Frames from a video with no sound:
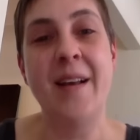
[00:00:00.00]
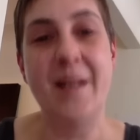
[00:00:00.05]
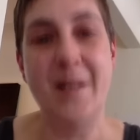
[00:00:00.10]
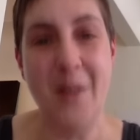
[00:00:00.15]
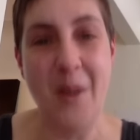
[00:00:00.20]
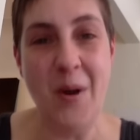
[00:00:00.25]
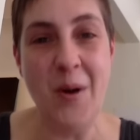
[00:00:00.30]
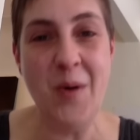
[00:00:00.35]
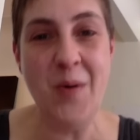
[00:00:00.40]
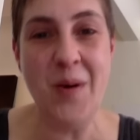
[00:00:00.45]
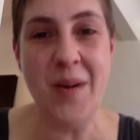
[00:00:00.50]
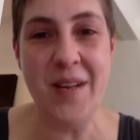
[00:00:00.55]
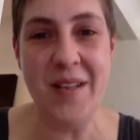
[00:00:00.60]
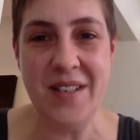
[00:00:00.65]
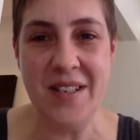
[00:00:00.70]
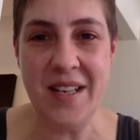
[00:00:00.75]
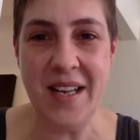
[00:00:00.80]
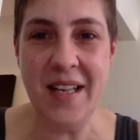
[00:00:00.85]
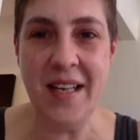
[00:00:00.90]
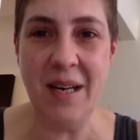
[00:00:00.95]
No,
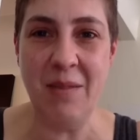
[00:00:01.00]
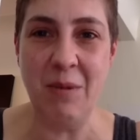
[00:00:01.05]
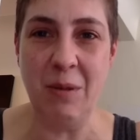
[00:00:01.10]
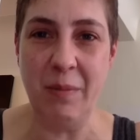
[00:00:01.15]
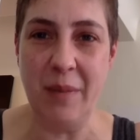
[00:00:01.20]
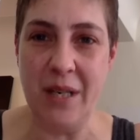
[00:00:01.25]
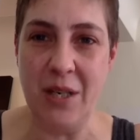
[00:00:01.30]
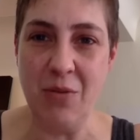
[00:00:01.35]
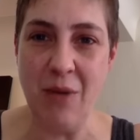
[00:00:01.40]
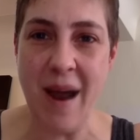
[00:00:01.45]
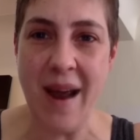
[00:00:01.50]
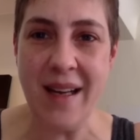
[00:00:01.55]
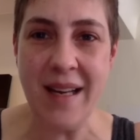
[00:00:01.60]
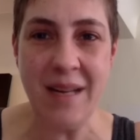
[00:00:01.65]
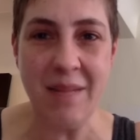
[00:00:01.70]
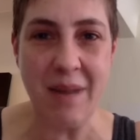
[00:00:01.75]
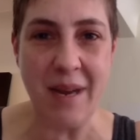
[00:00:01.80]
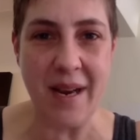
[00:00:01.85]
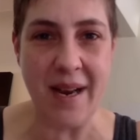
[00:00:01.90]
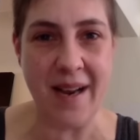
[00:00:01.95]
instead I will be
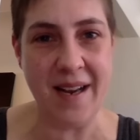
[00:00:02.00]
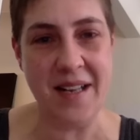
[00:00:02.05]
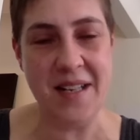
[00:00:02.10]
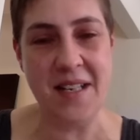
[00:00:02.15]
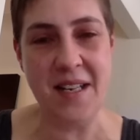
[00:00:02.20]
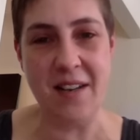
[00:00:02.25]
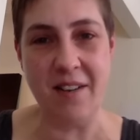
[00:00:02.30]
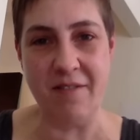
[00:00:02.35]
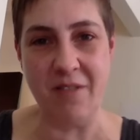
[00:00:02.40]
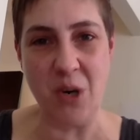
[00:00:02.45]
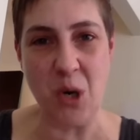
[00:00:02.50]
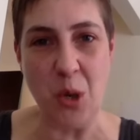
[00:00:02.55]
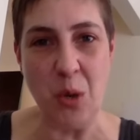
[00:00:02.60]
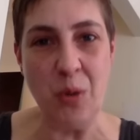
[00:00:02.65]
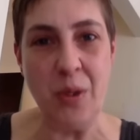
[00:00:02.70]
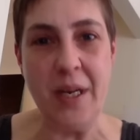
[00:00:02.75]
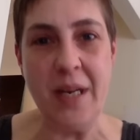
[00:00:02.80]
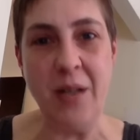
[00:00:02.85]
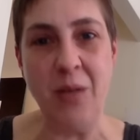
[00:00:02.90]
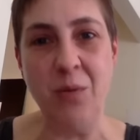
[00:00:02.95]
dragging my ass out of a
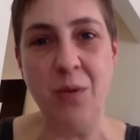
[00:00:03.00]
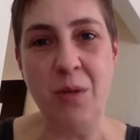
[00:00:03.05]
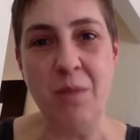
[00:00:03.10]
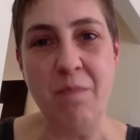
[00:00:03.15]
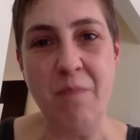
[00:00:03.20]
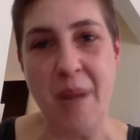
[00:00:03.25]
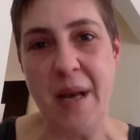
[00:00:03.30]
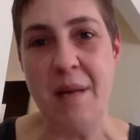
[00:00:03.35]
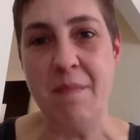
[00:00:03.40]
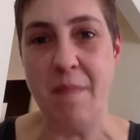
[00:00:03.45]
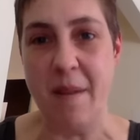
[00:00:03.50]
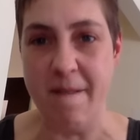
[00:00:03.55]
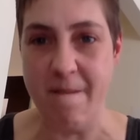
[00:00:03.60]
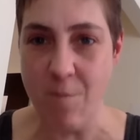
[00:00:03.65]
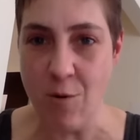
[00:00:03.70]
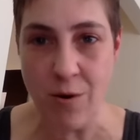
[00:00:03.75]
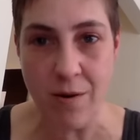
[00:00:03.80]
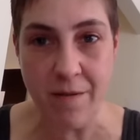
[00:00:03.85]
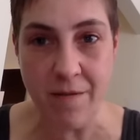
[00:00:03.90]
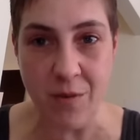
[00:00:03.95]
hotel room bed
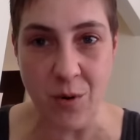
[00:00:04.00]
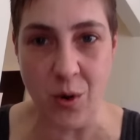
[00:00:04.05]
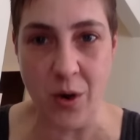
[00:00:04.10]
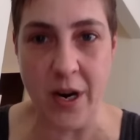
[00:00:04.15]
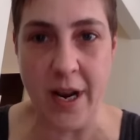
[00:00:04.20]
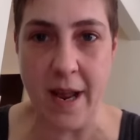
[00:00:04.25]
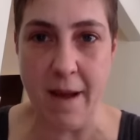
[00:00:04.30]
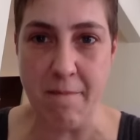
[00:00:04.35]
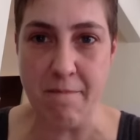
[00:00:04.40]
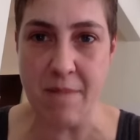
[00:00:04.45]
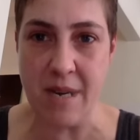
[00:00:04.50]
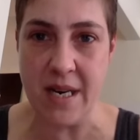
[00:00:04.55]
before 4 a.m.